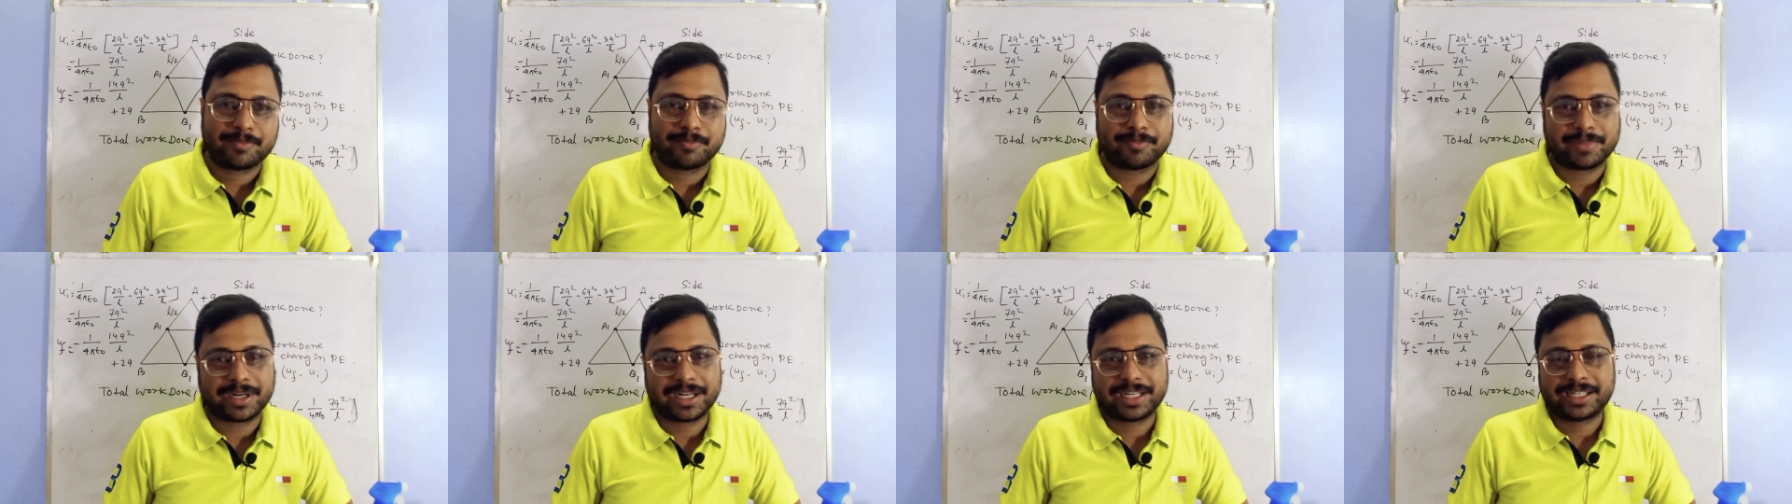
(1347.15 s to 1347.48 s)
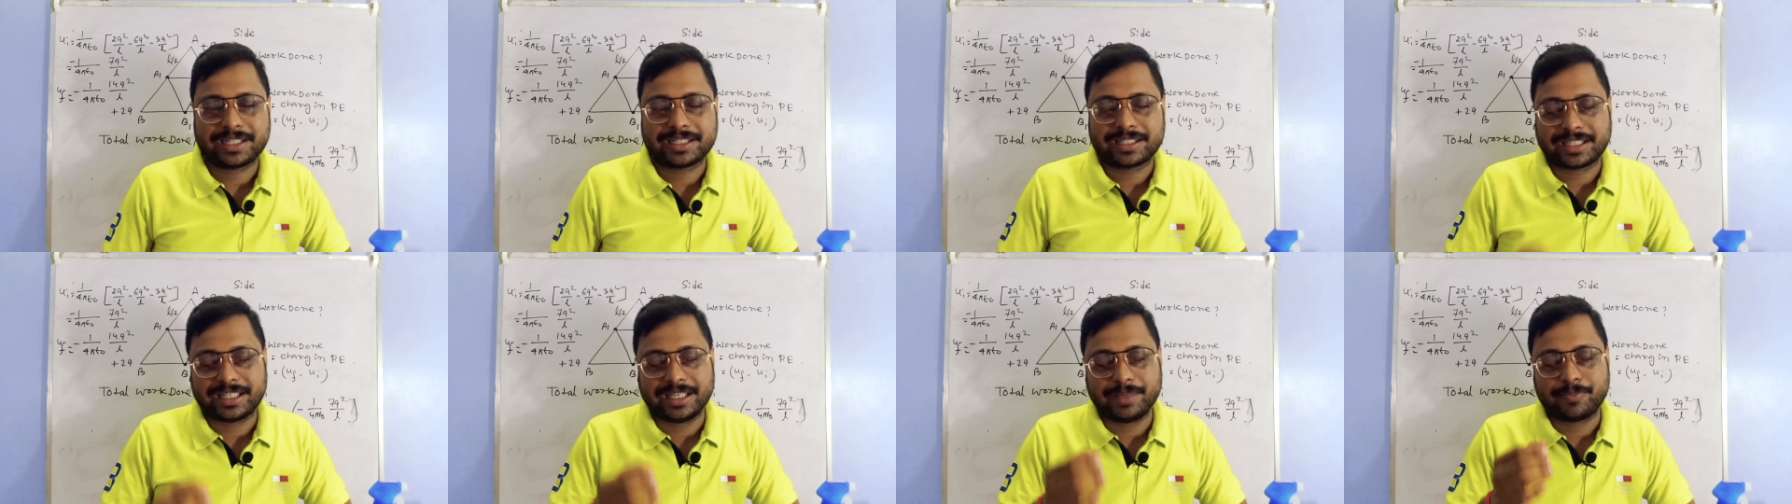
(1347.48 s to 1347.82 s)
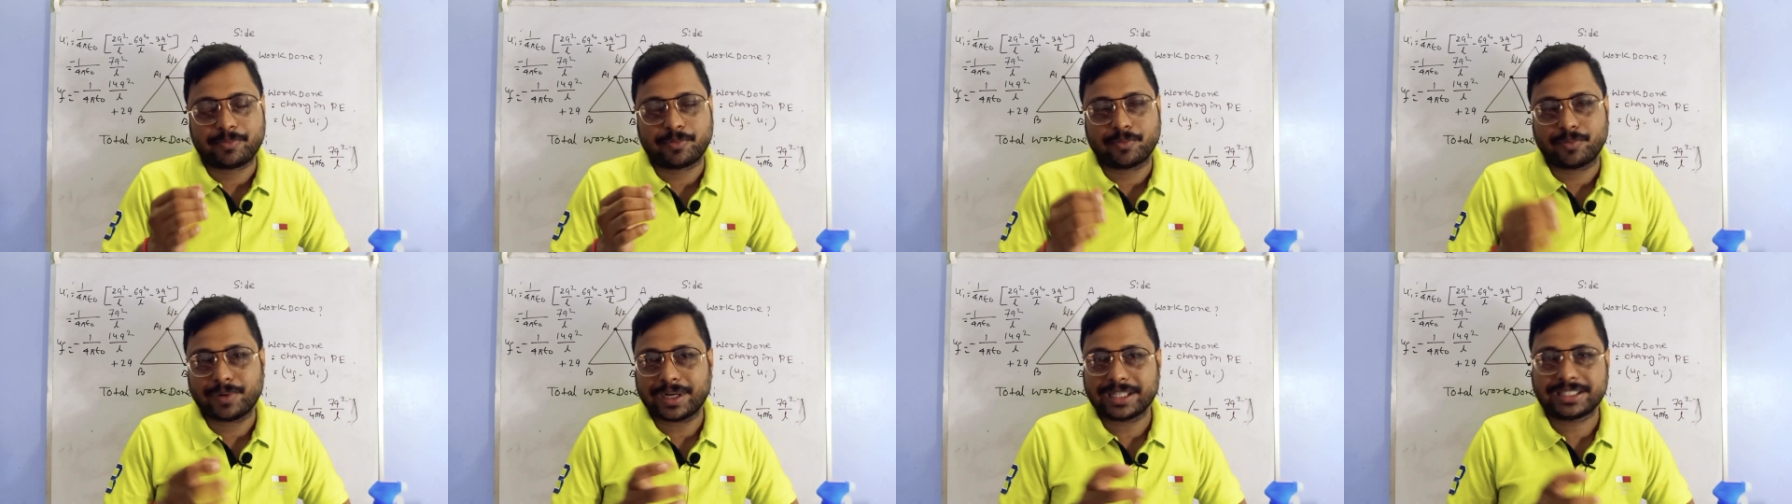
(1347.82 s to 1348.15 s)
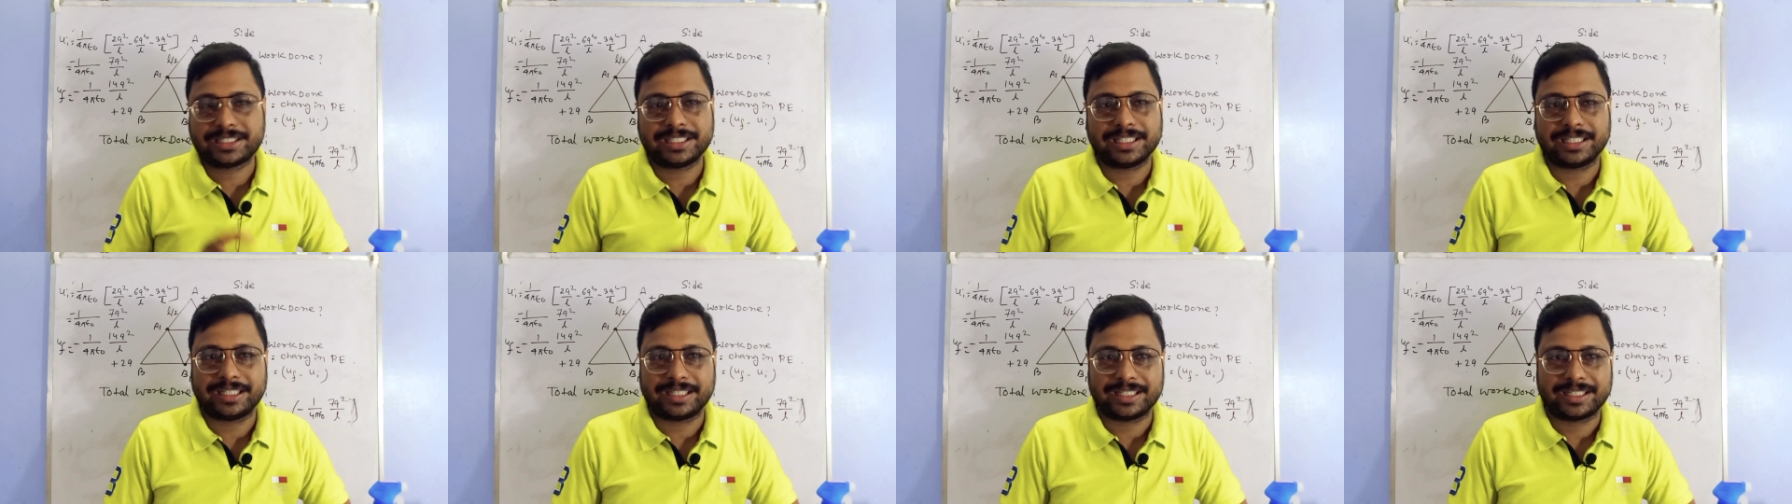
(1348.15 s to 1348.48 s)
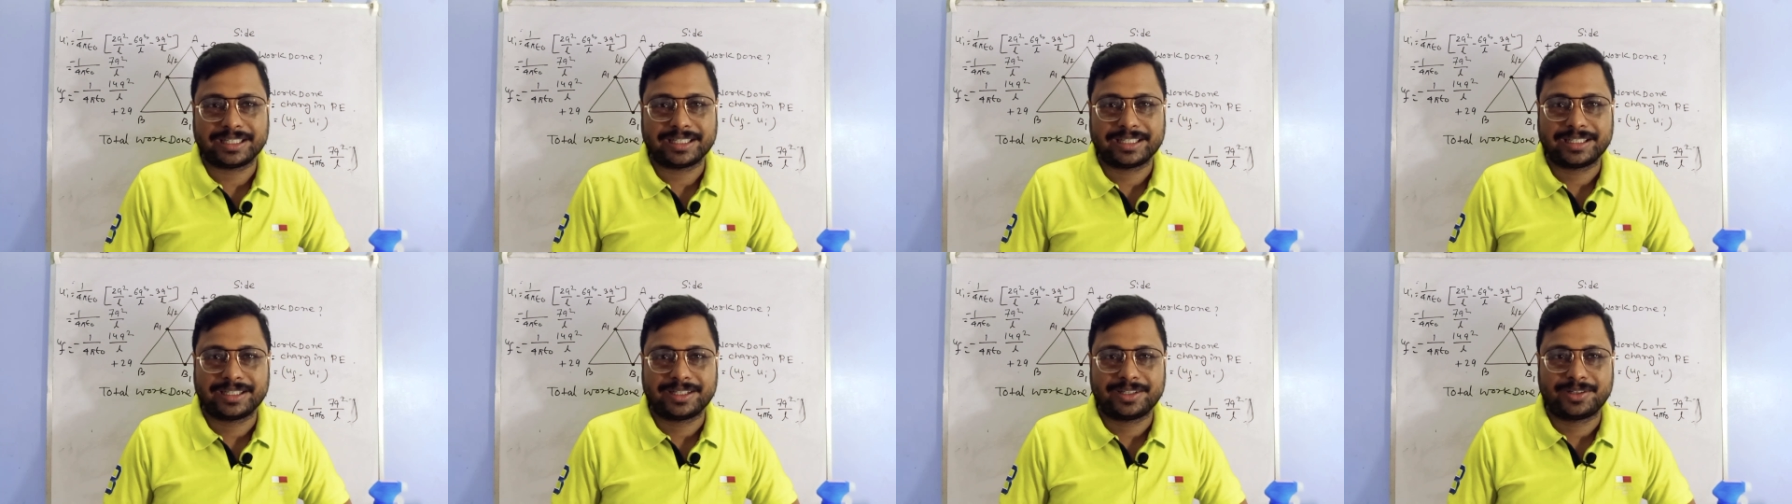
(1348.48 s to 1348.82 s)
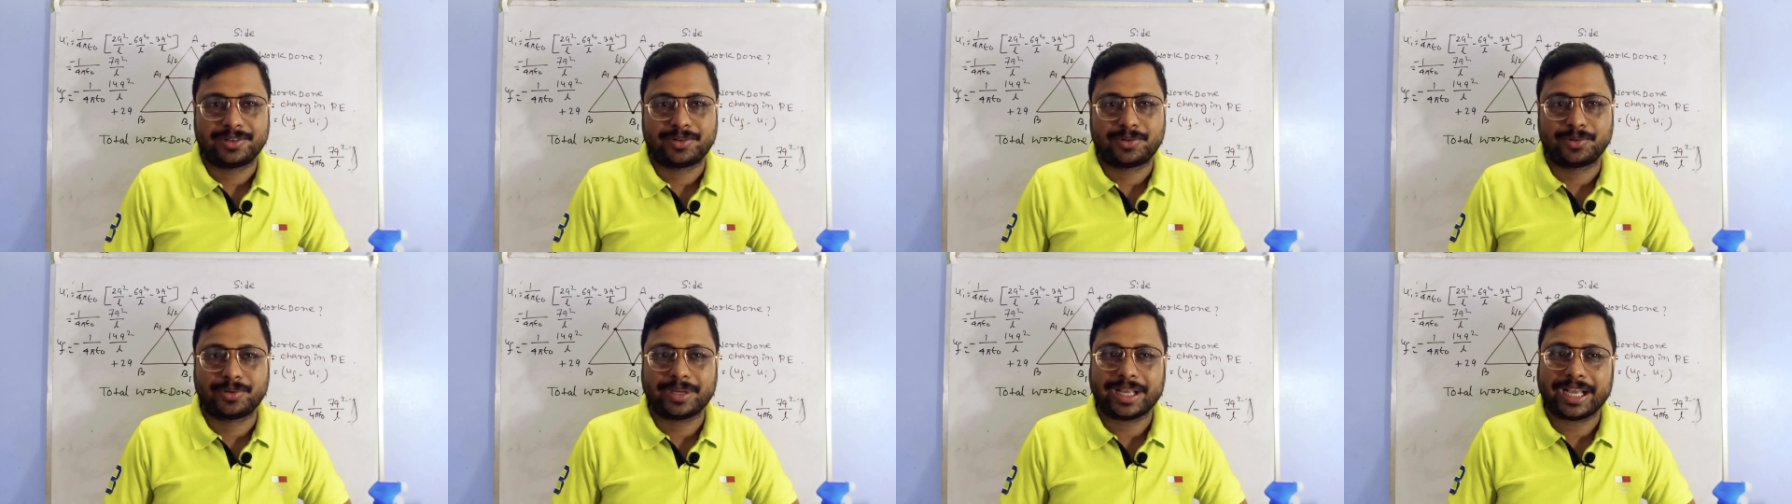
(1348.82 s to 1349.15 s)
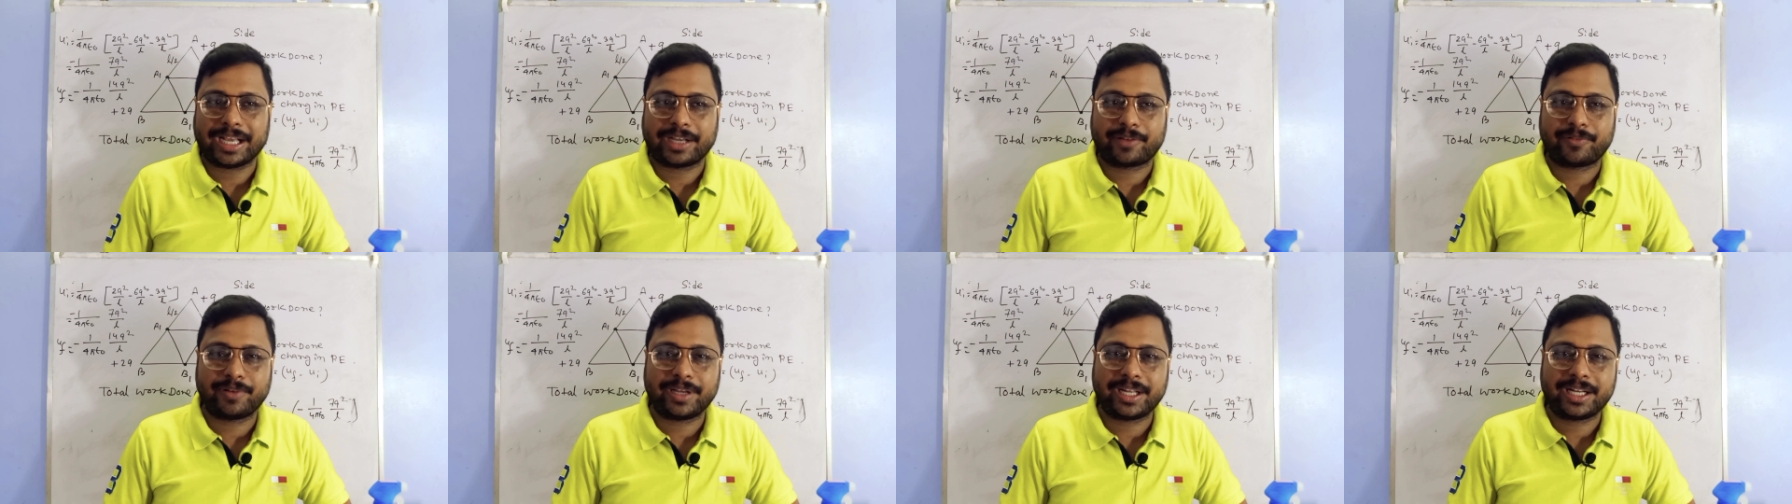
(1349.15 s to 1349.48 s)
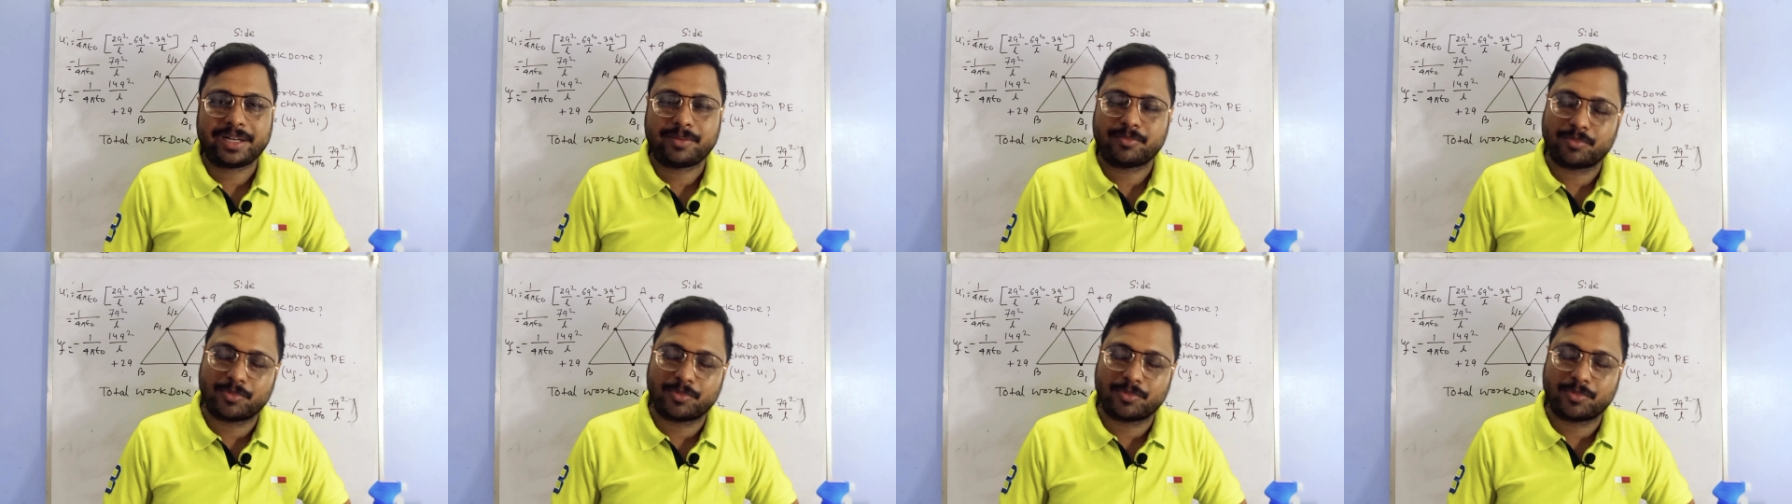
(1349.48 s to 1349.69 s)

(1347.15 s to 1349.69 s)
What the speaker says: But keep watching to acquire